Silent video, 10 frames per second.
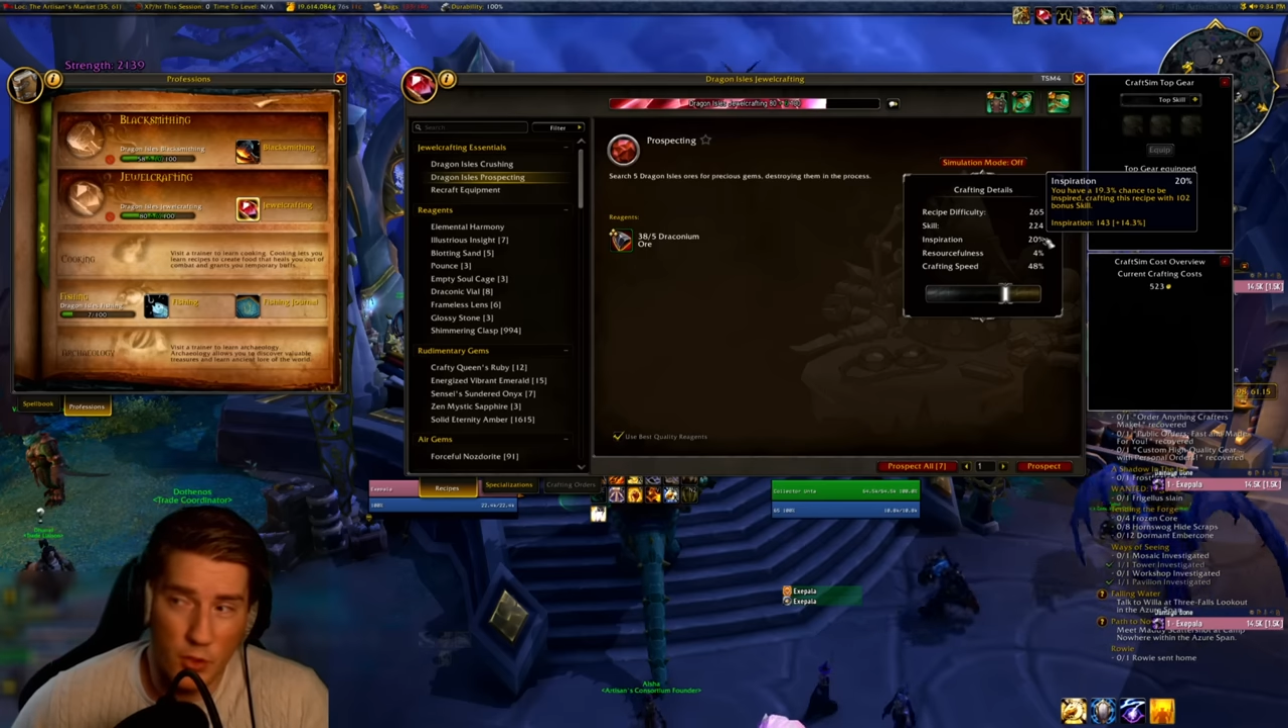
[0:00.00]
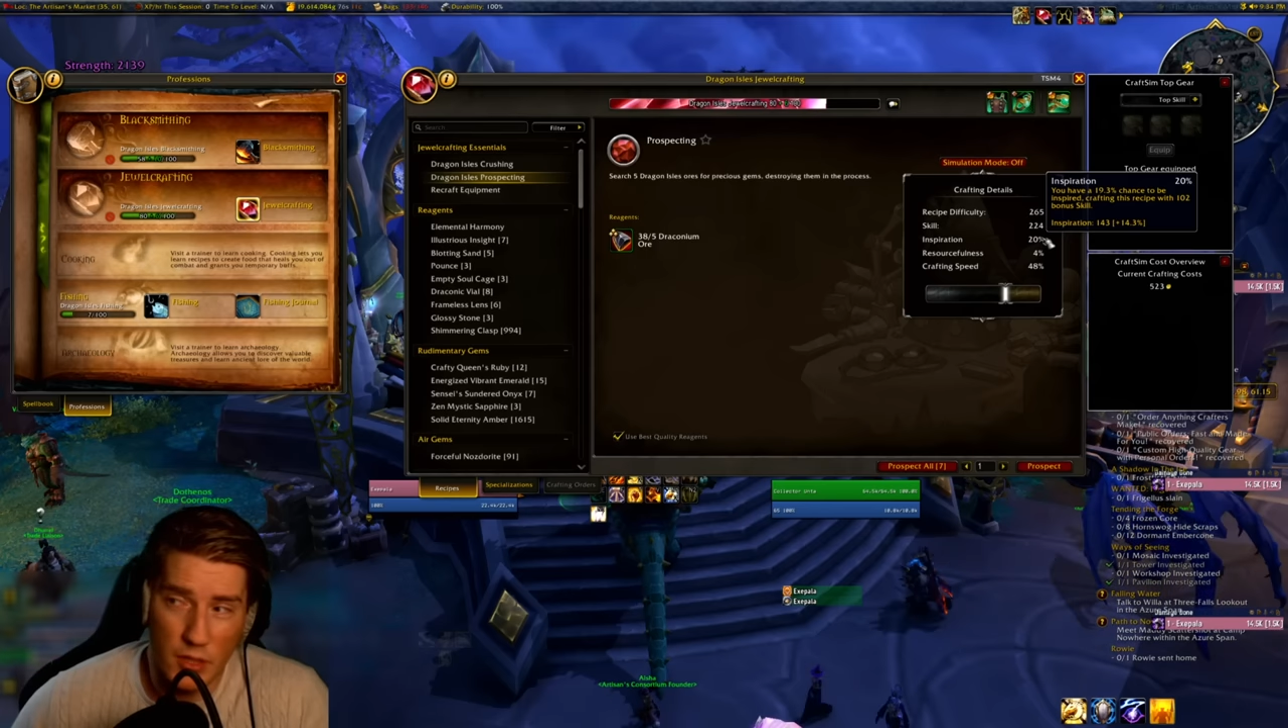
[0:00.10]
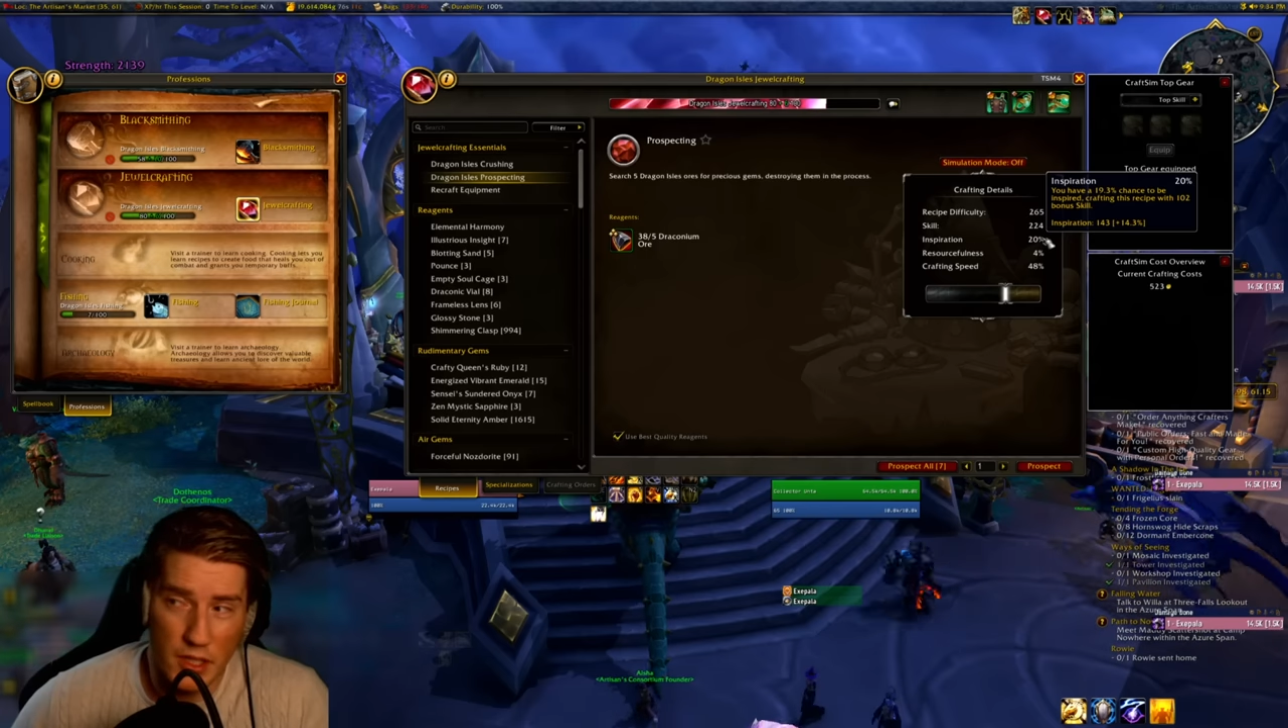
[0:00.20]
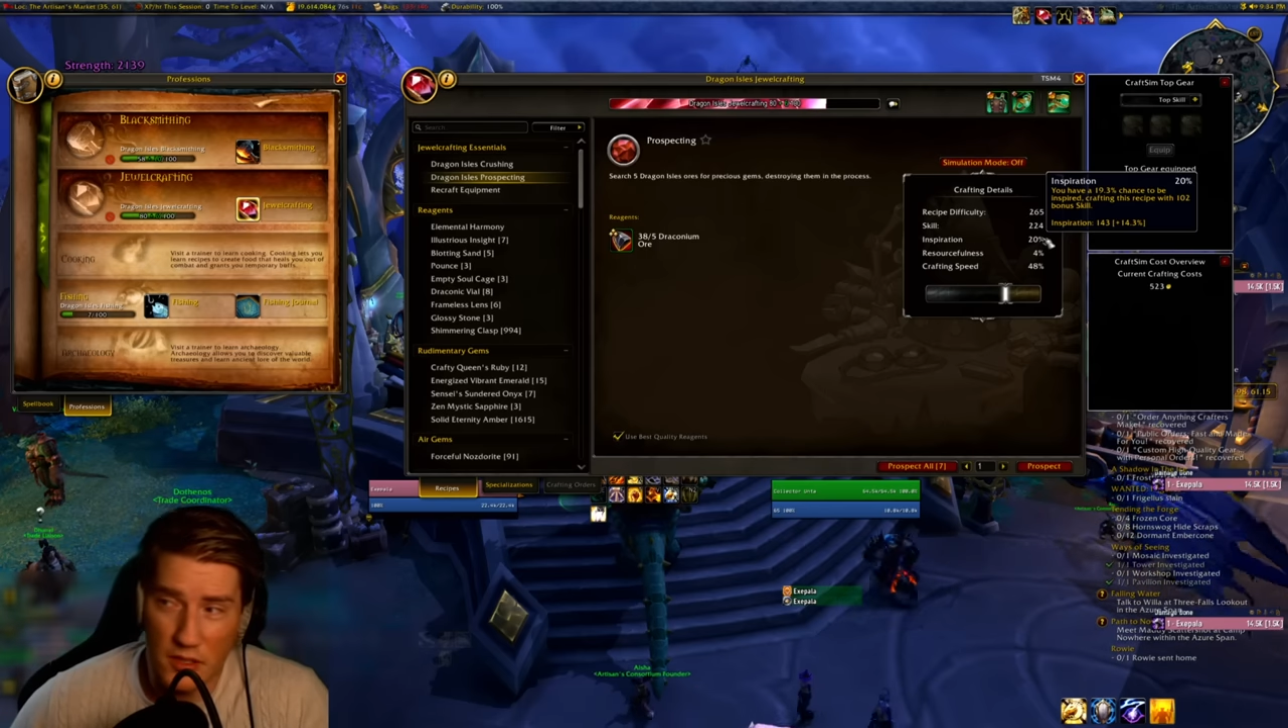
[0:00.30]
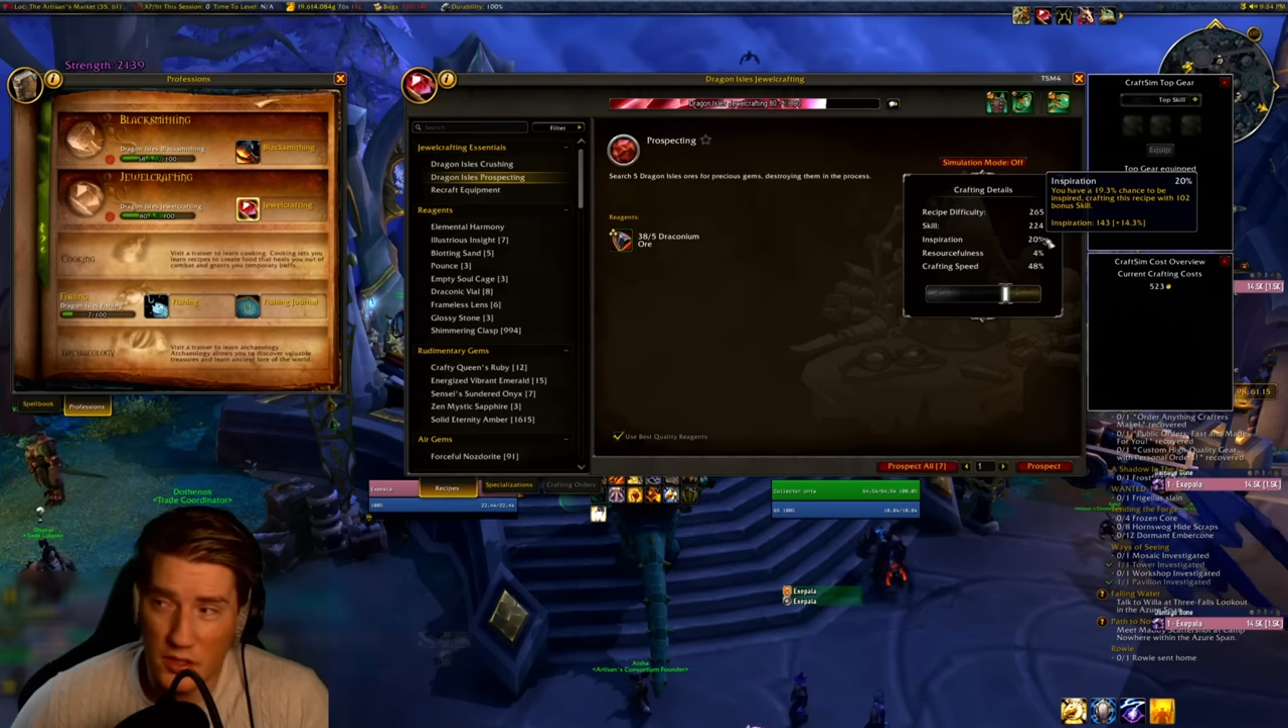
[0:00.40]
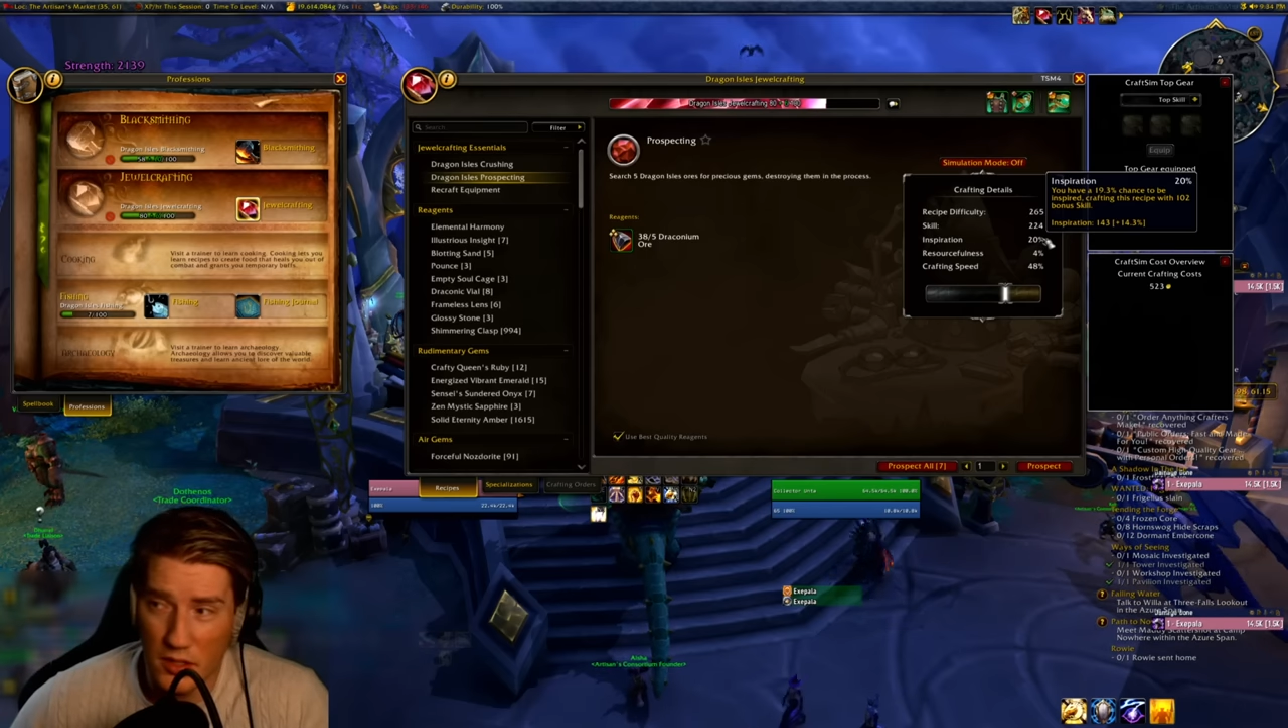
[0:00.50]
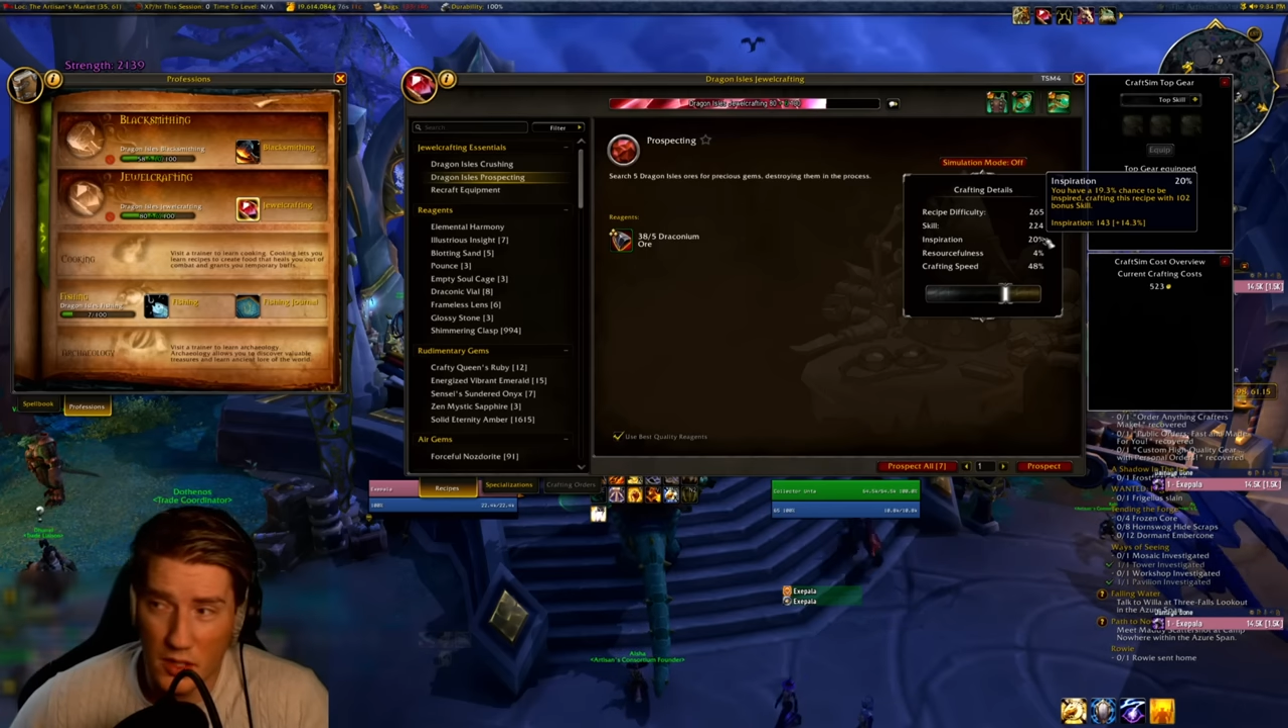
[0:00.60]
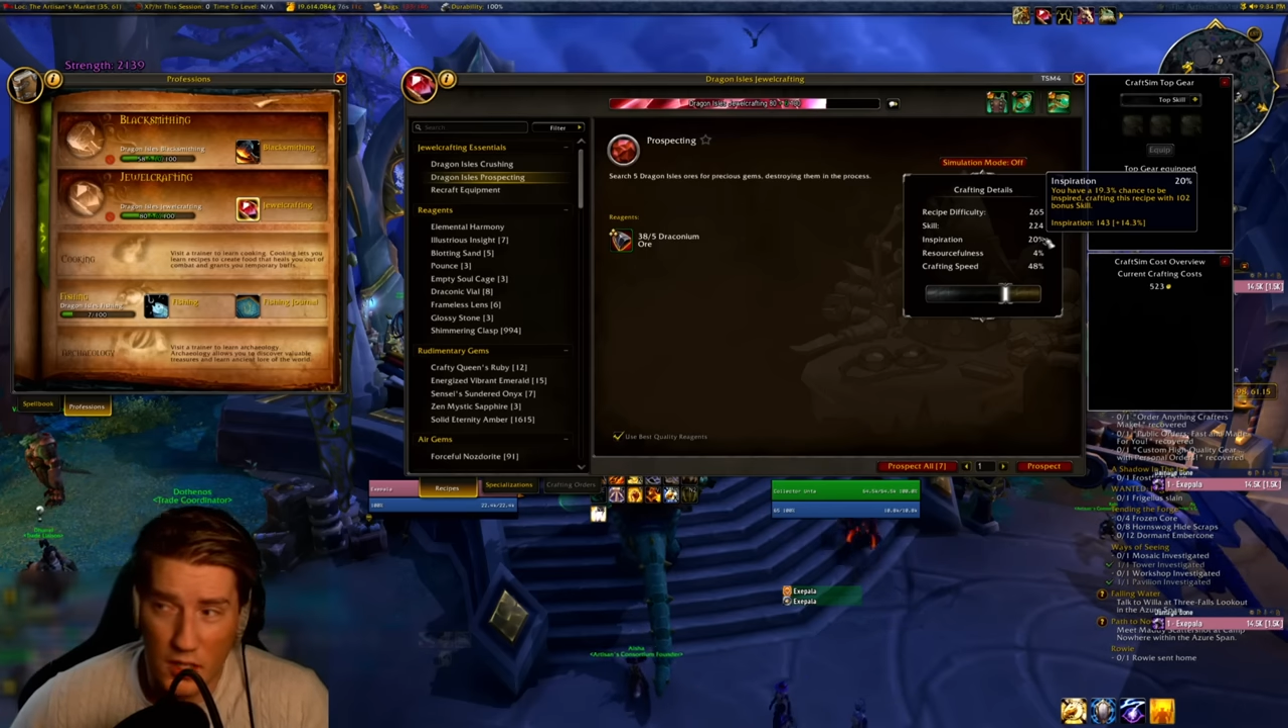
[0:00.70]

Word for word: you need